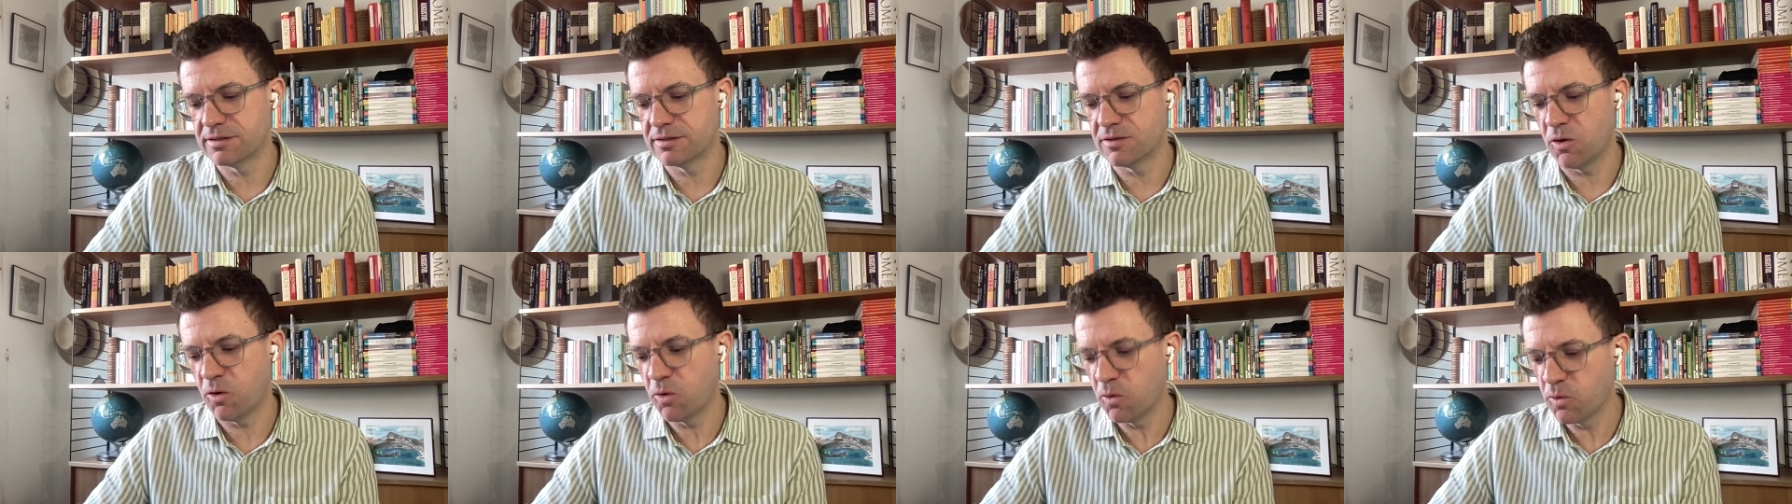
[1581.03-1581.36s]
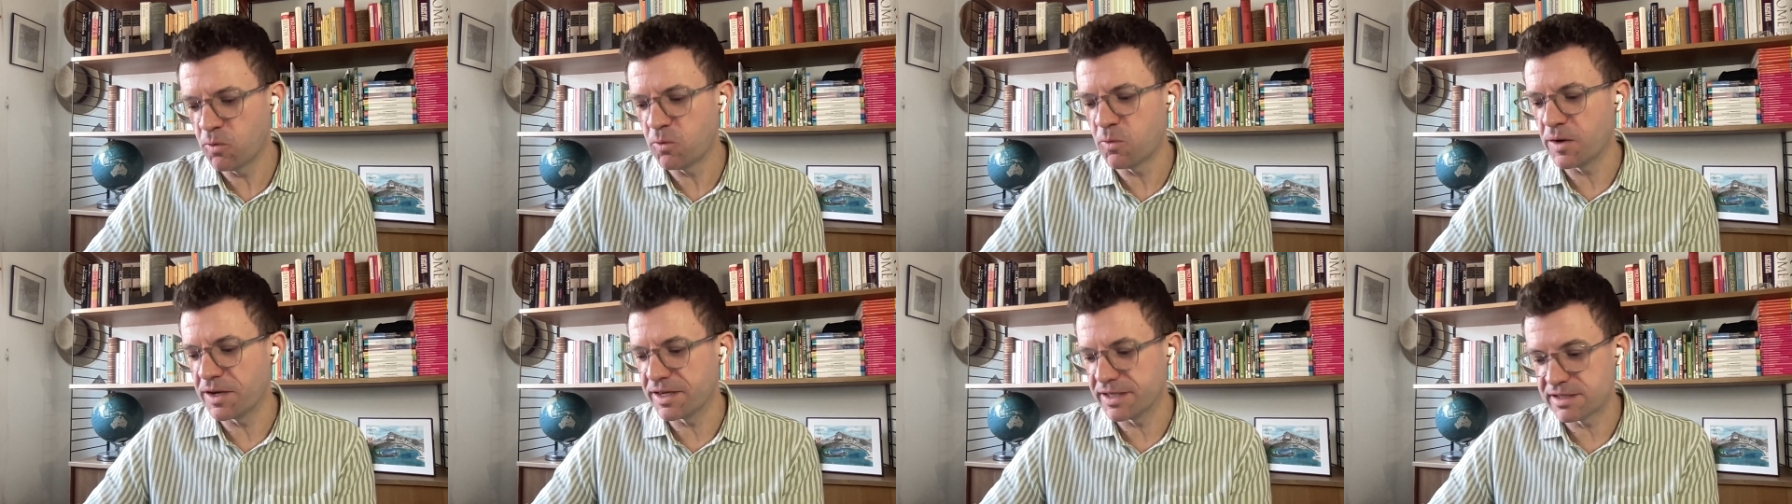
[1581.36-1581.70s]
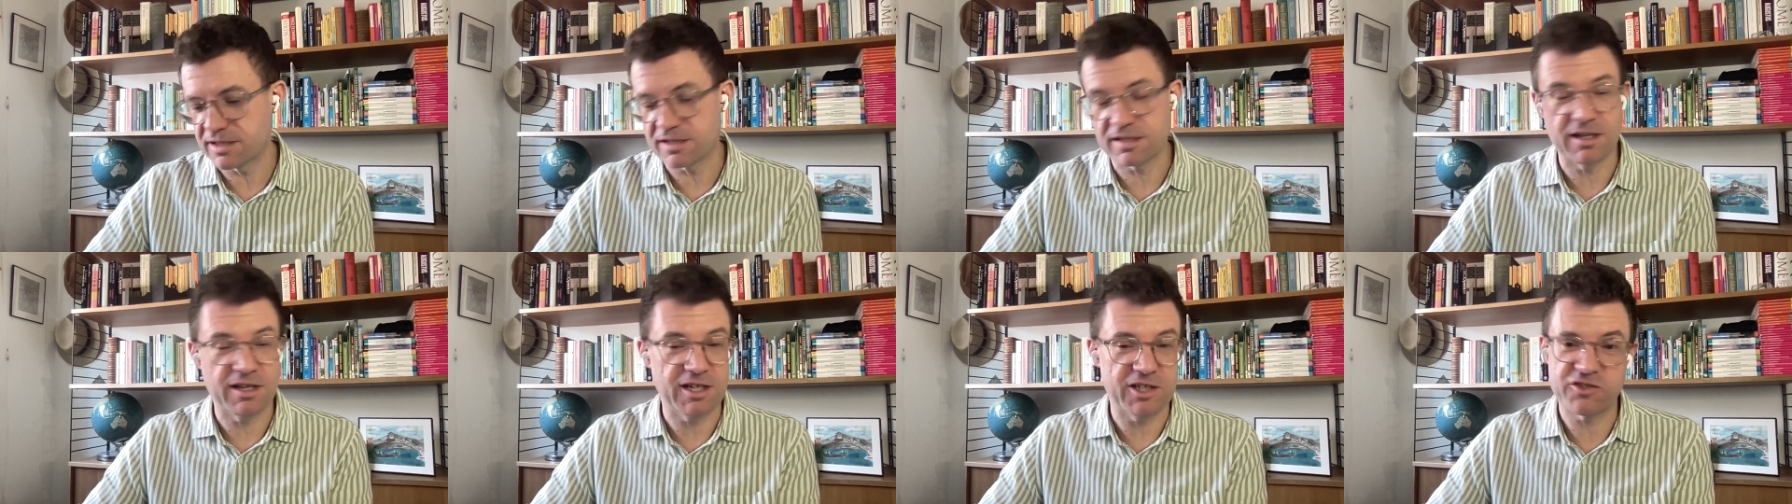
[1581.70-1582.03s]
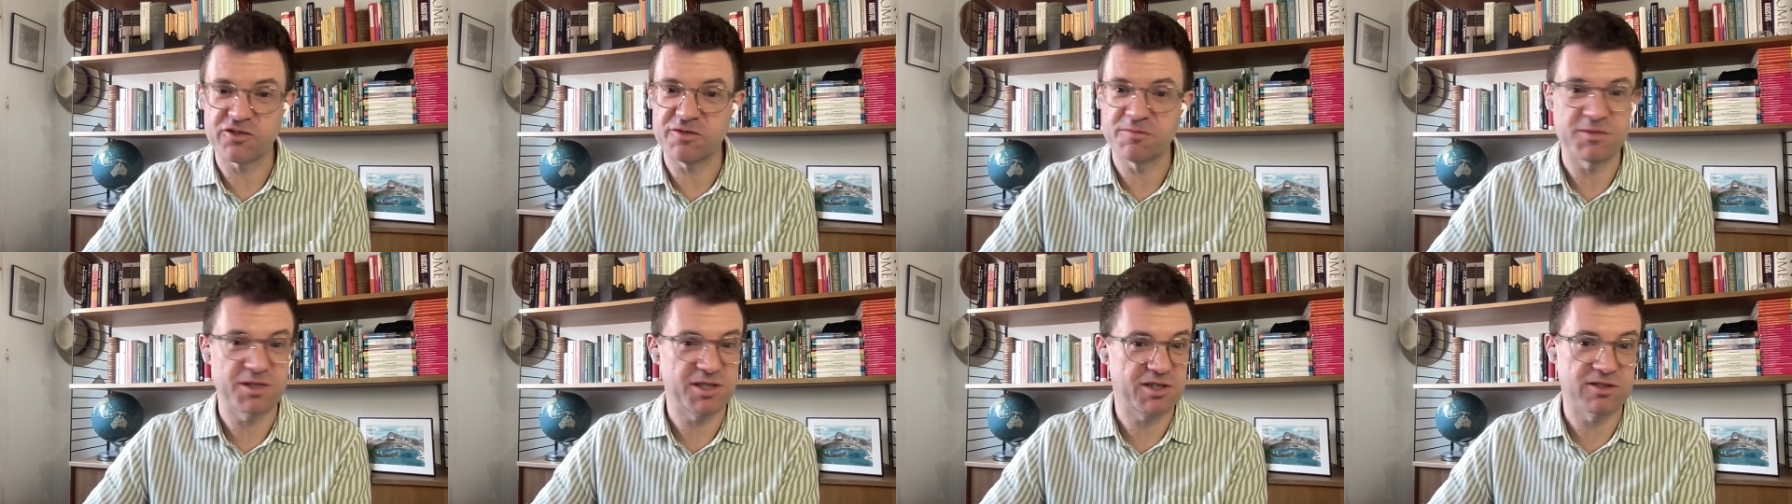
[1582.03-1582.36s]
always starts
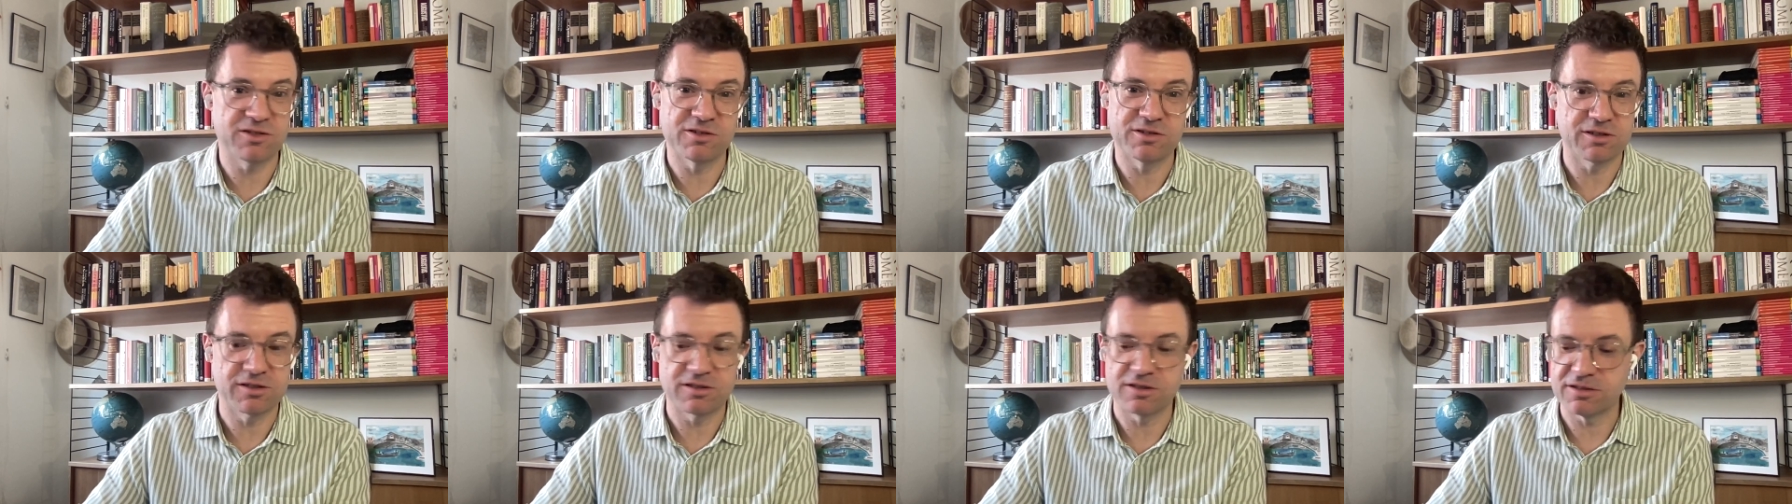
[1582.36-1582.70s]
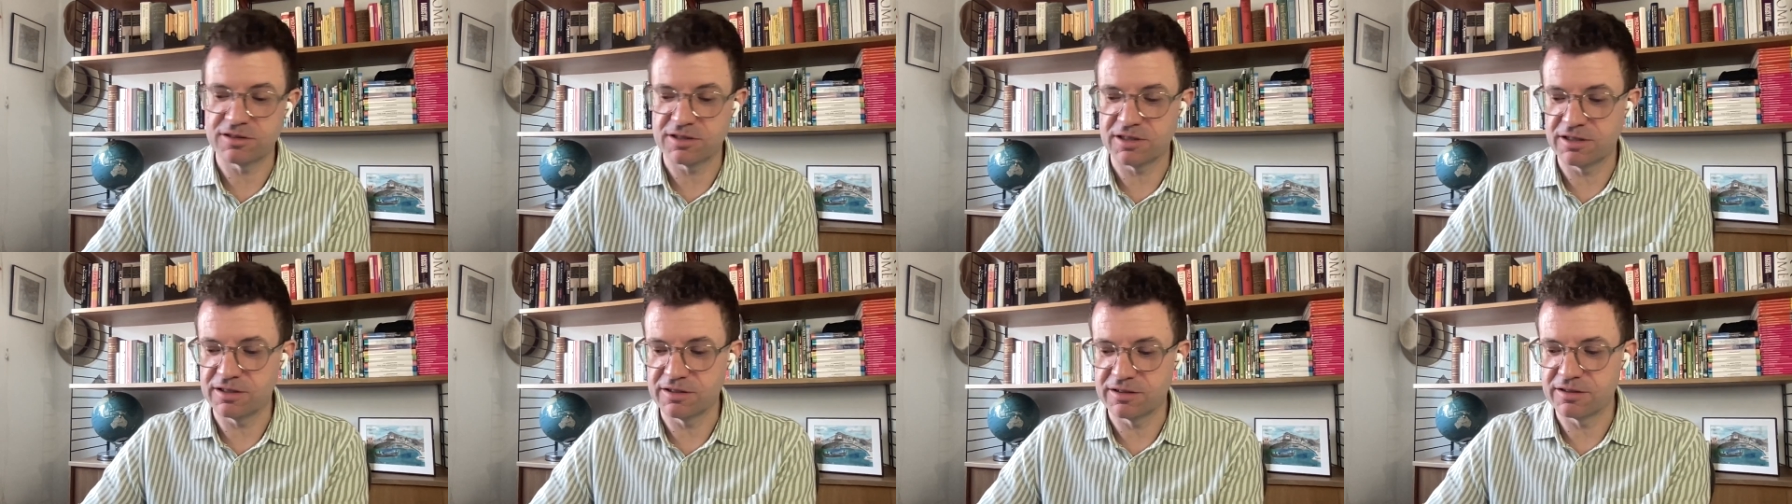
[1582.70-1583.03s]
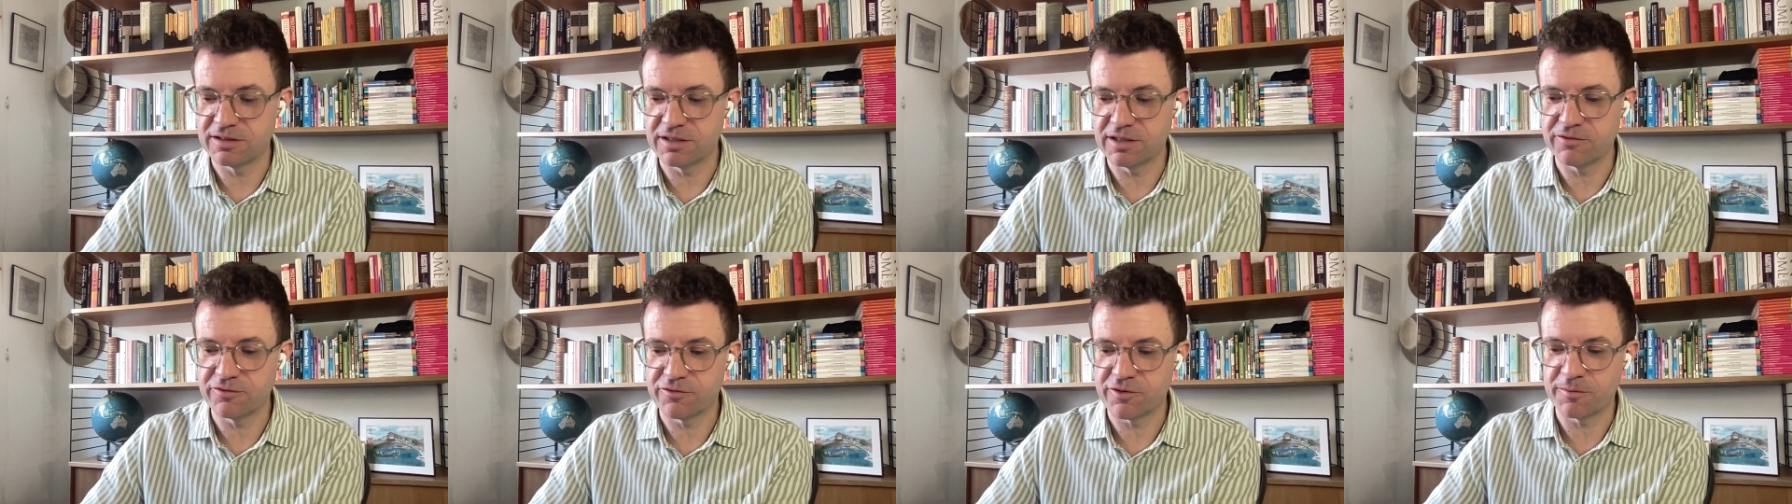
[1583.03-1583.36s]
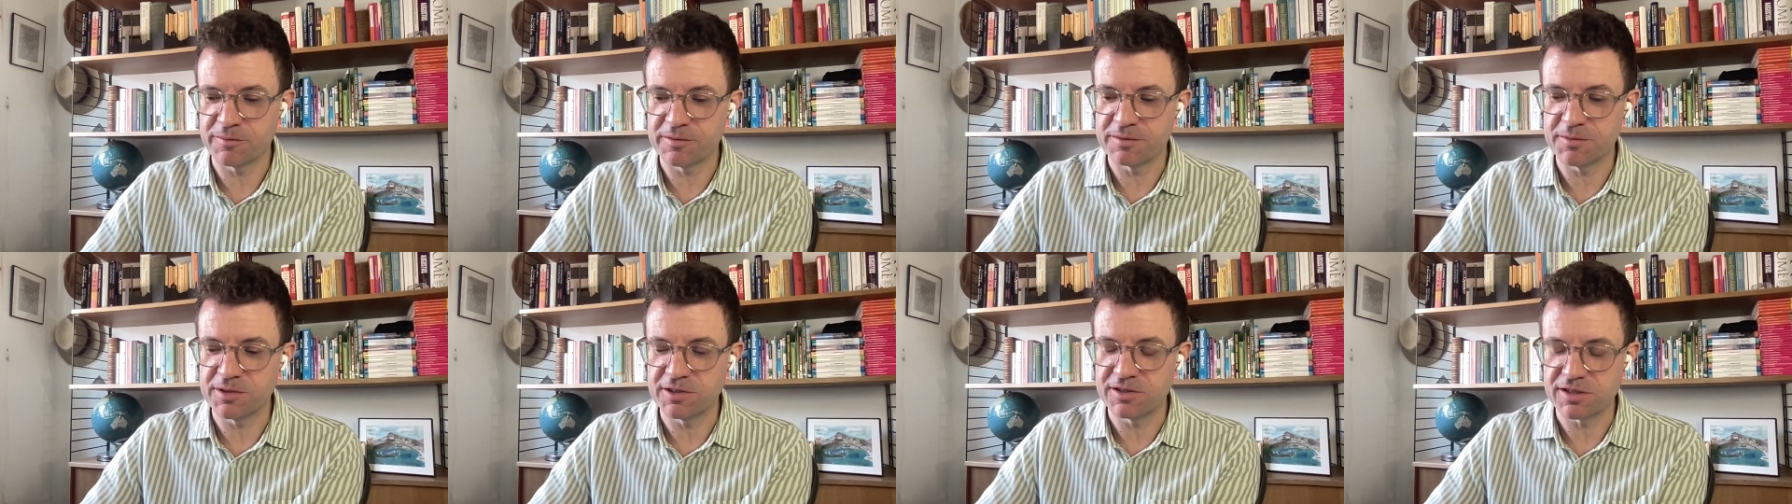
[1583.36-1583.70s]
from the score and from
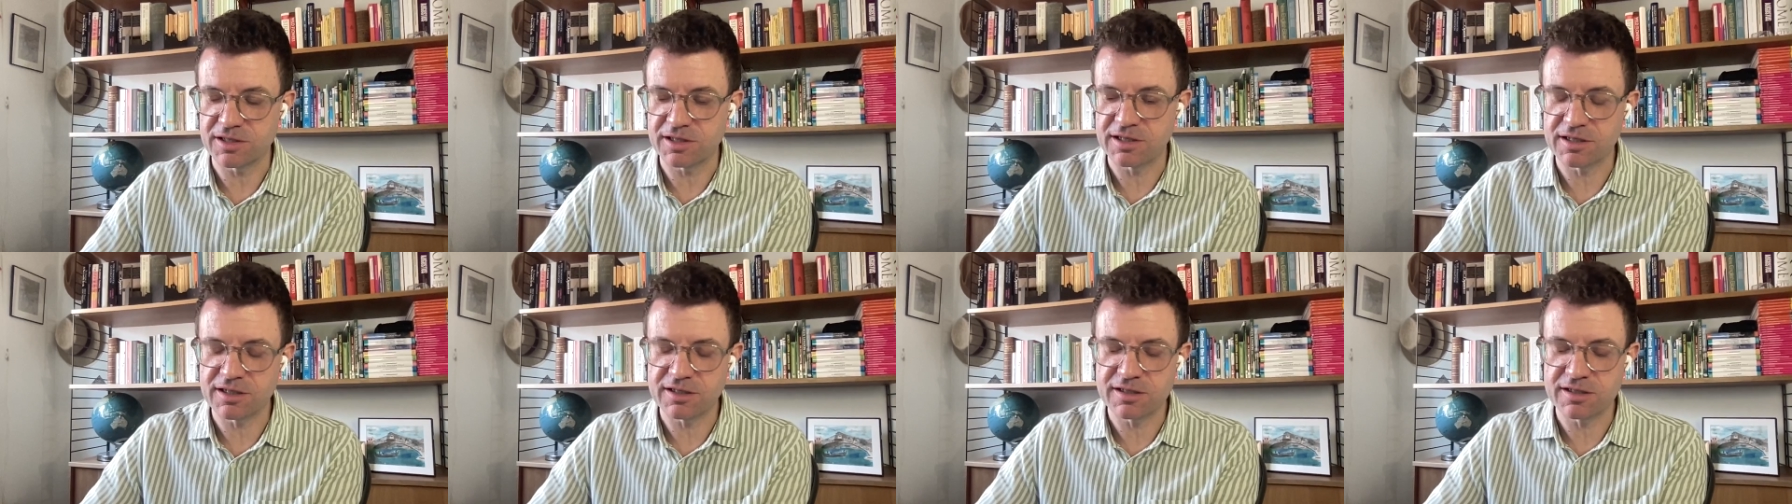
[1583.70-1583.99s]
the music.